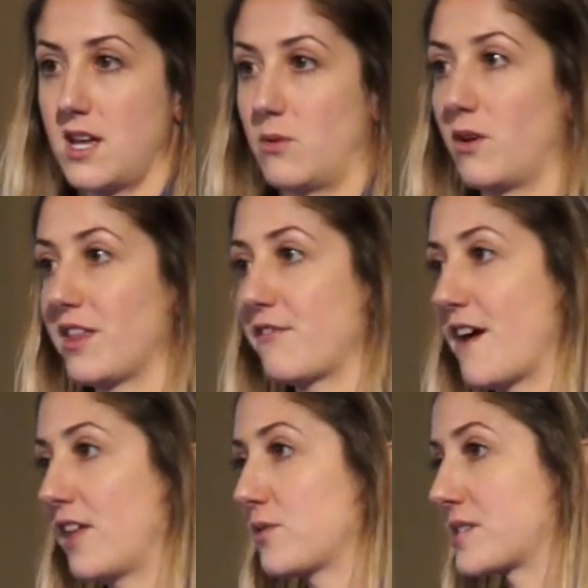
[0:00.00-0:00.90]
Well, they
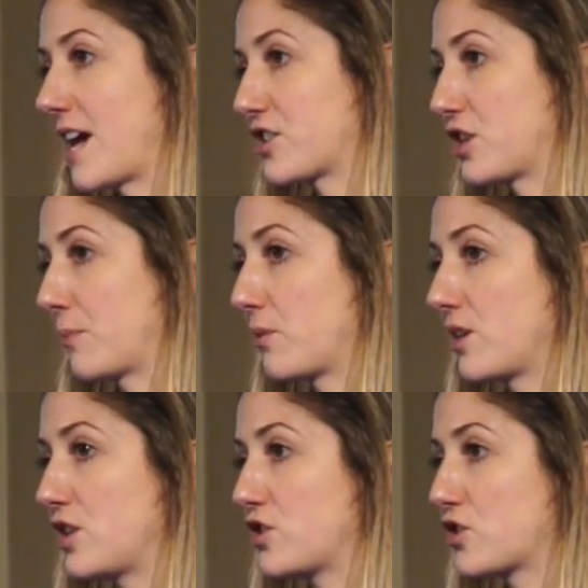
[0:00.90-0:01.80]
found there was actually a
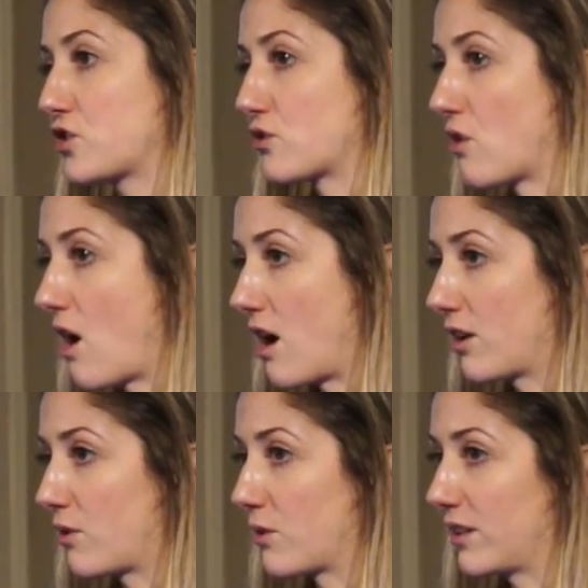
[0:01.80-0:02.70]
pretty strong
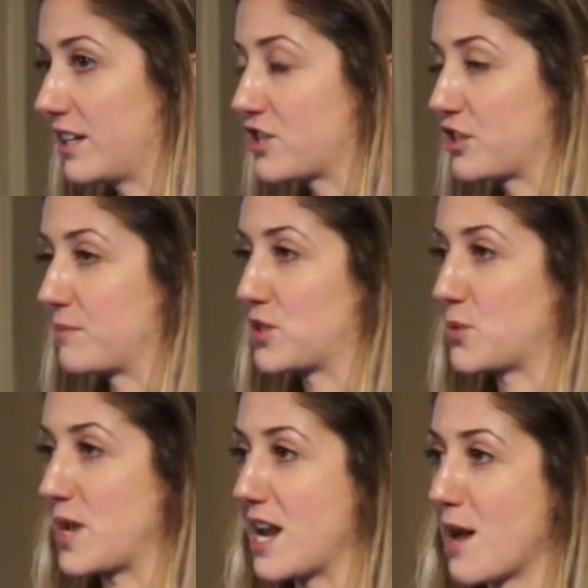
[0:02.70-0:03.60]
correlation
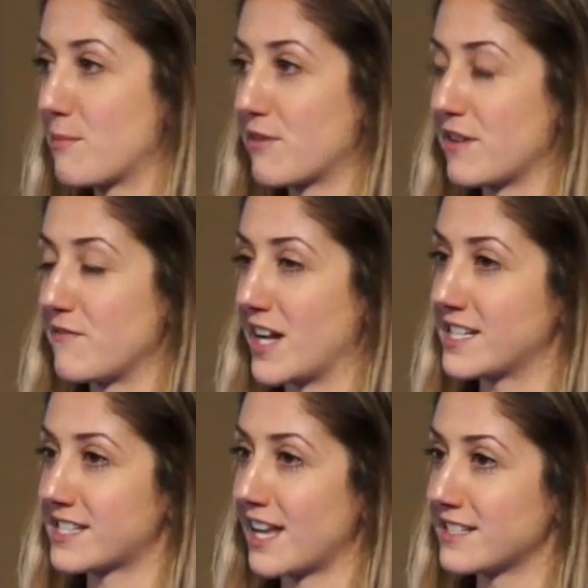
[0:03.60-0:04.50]
between number of
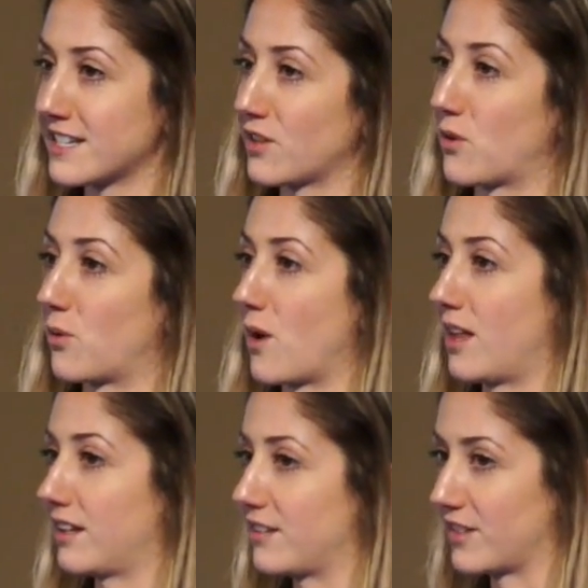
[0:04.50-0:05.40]
invites sent and
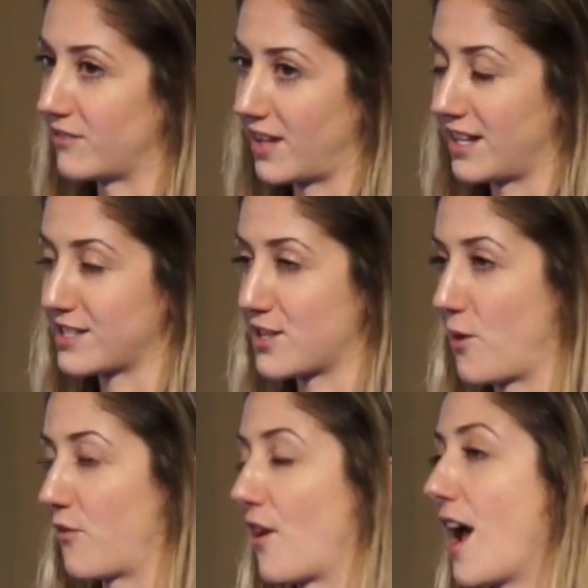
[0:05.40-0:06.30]
quality of invites. So
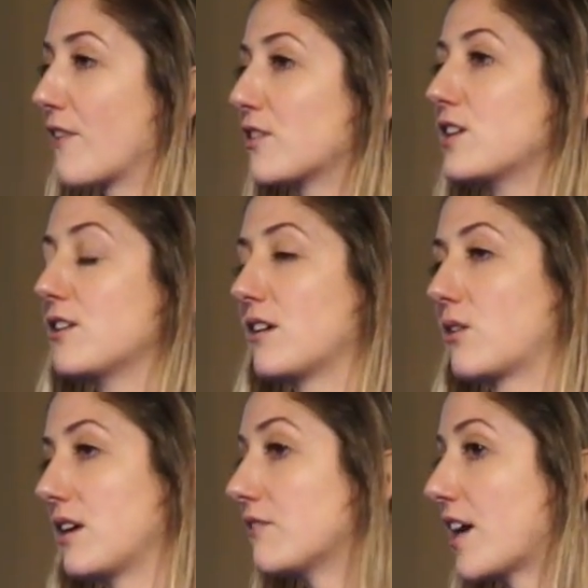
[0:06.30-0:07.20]
for every
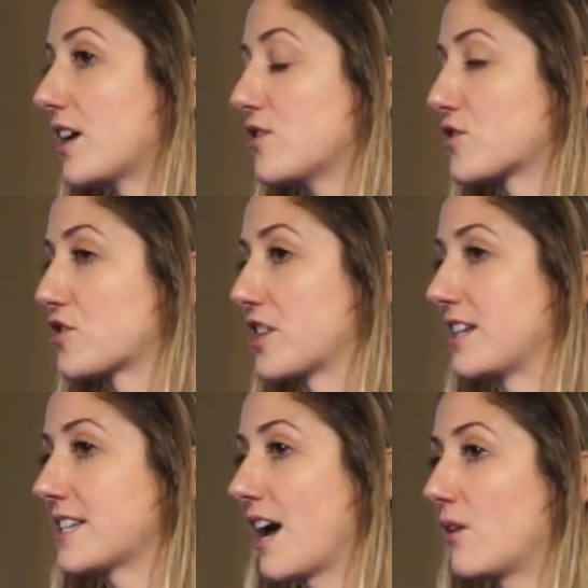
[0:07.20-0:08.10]
invite a user
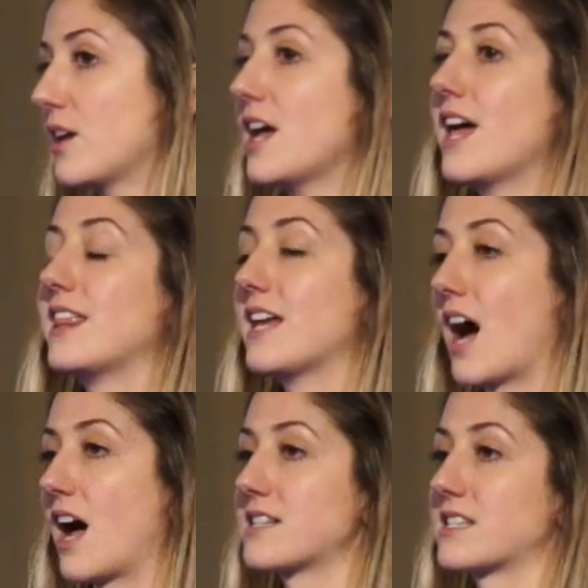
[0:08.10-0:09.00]
sent out, the
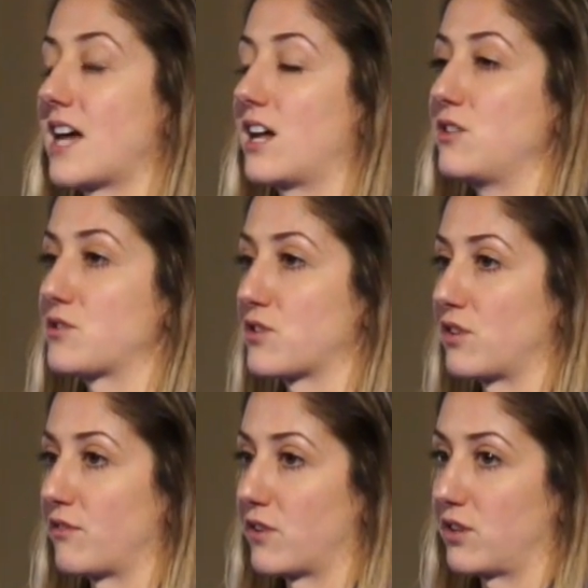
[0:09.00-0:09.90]
odds that that user
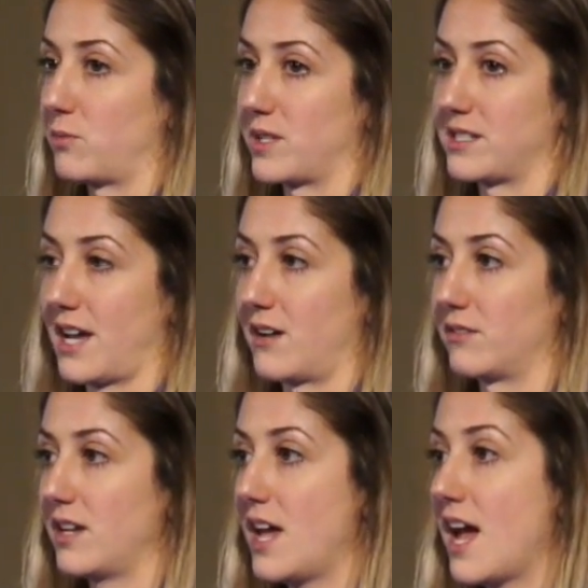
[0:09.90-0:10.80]
converted went
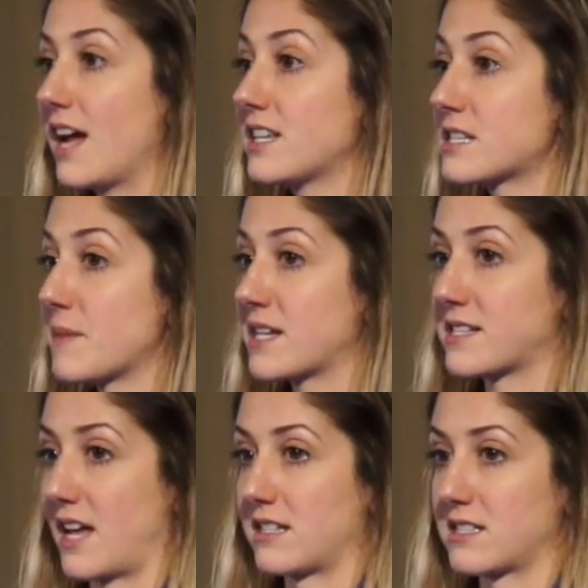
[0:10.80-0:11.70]
down. And this makes
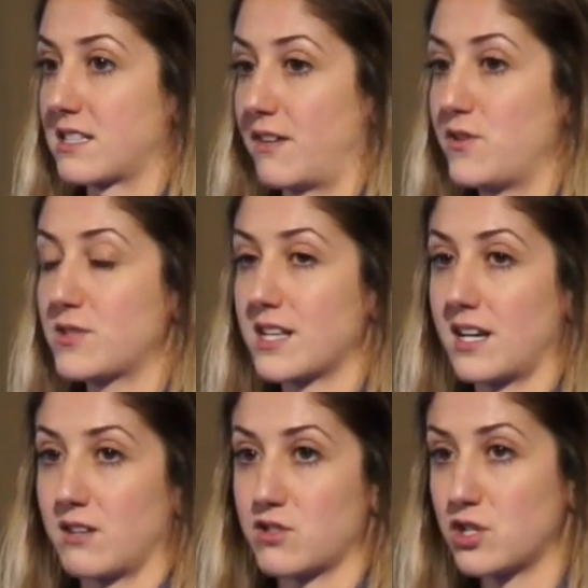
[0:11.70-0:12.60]
sense. If you send
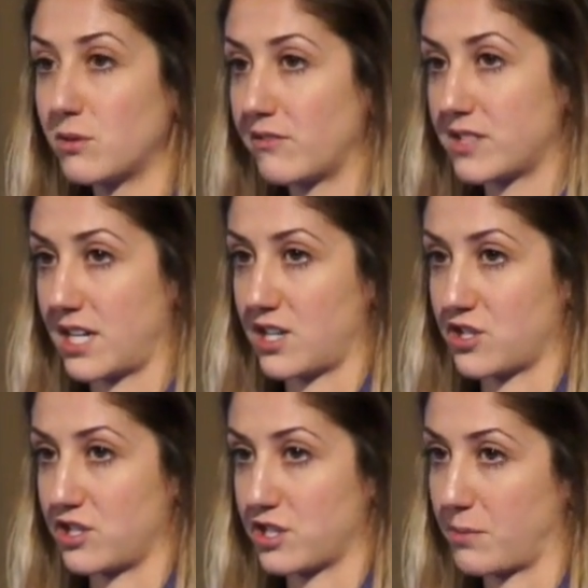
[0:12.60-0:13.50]
out two
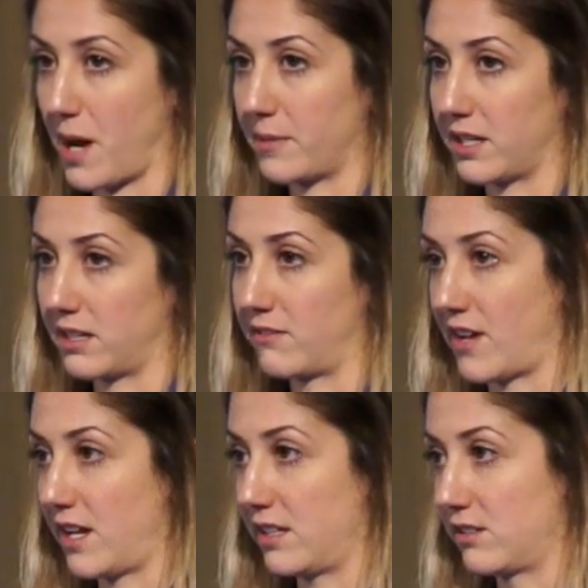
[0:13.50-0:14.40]
invitations, you're probably going to
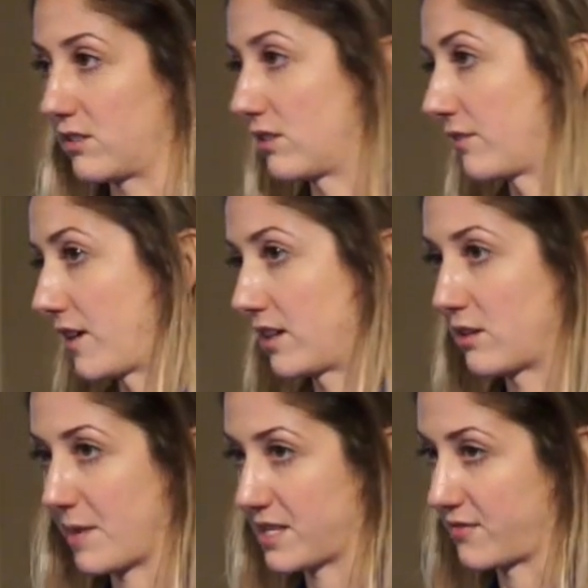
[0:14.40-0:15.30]
invite your girlfriend and
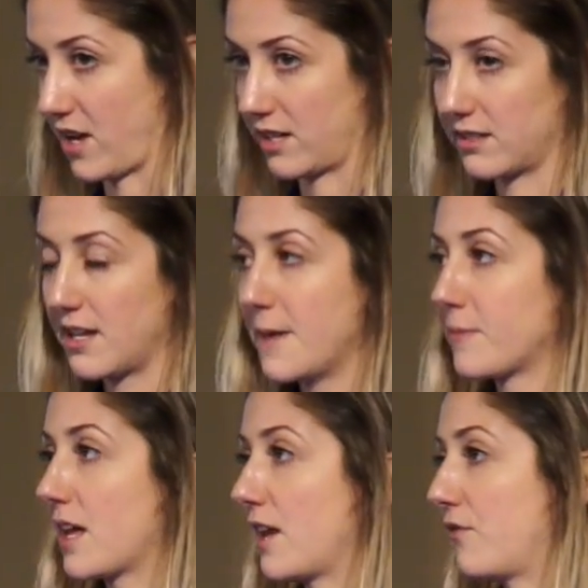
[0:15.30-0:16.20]
your best friend.
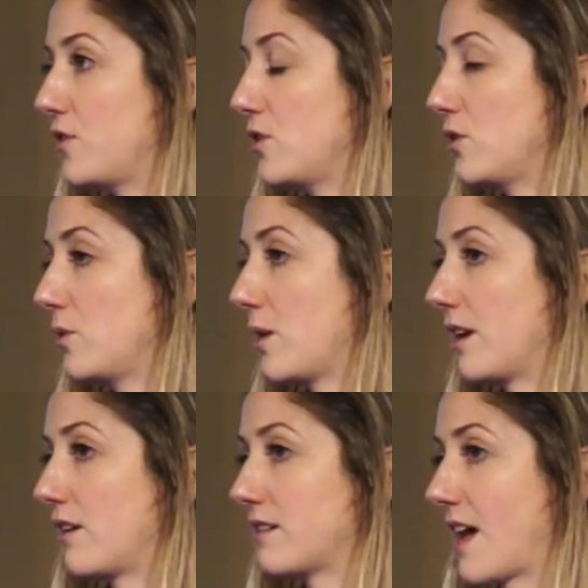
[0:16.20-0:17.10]
If you
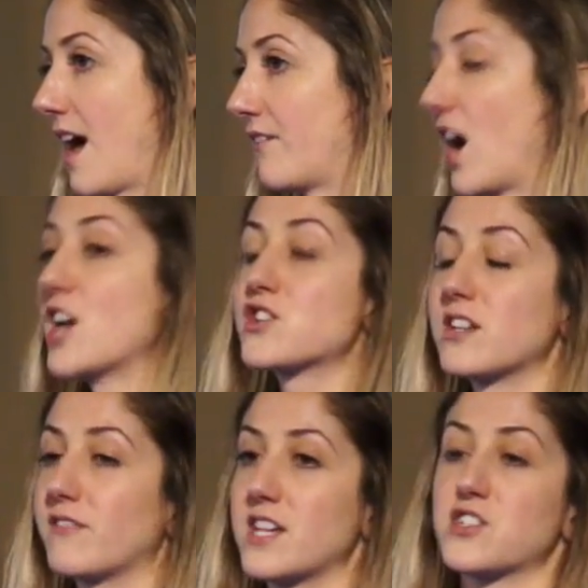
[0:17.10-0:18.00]
in, have 100
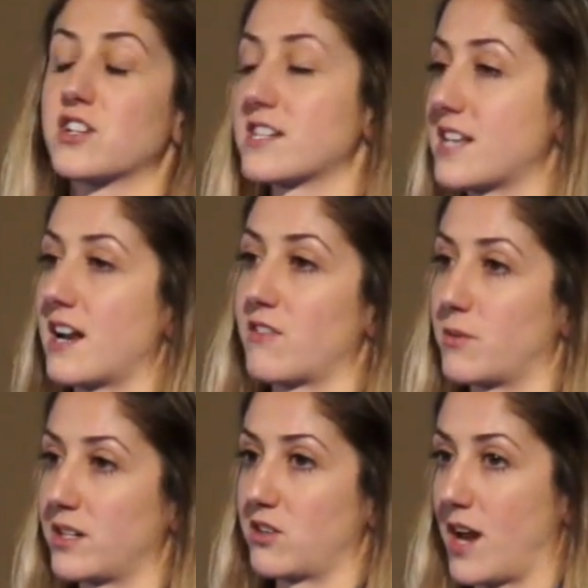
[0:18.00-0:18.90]
invites, you're going to send
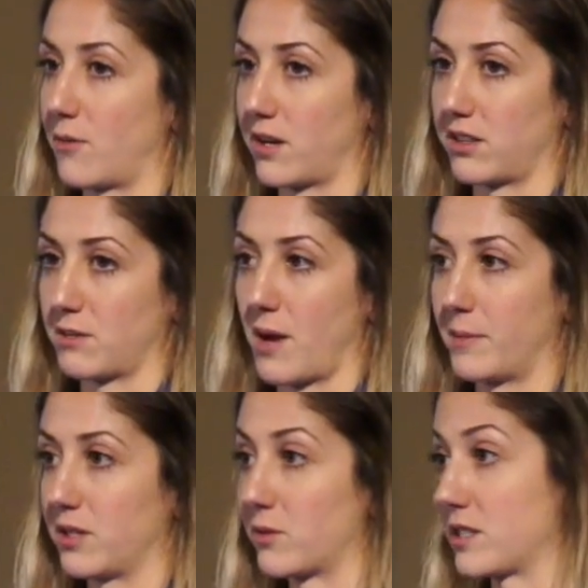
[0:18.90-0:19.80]
everyone in your network, and they're
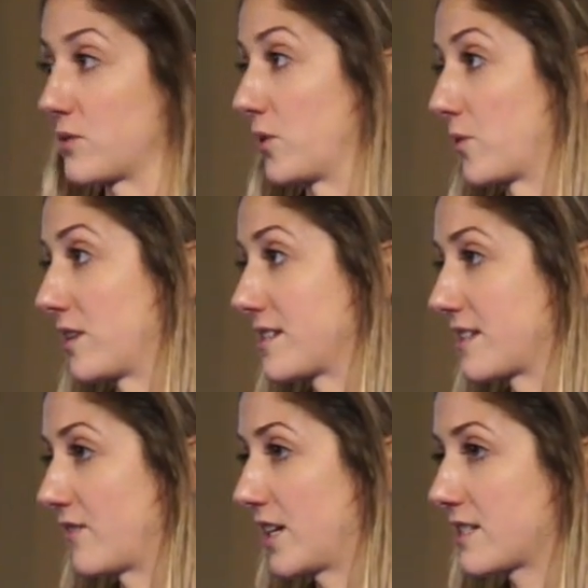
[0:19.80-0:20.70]
probably going to ignore these
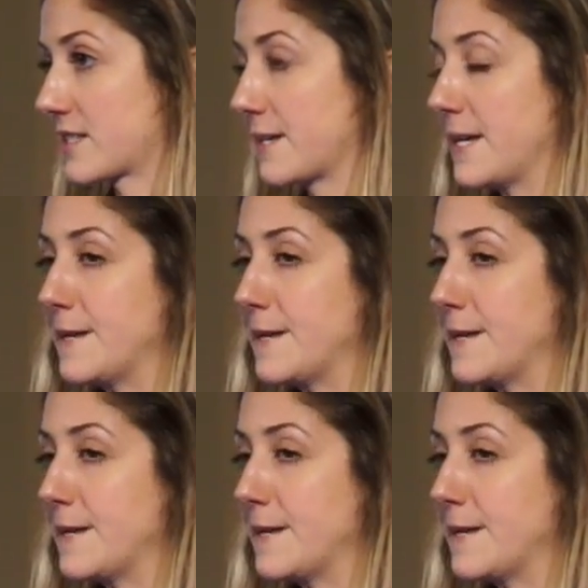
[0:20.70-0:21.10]
invites.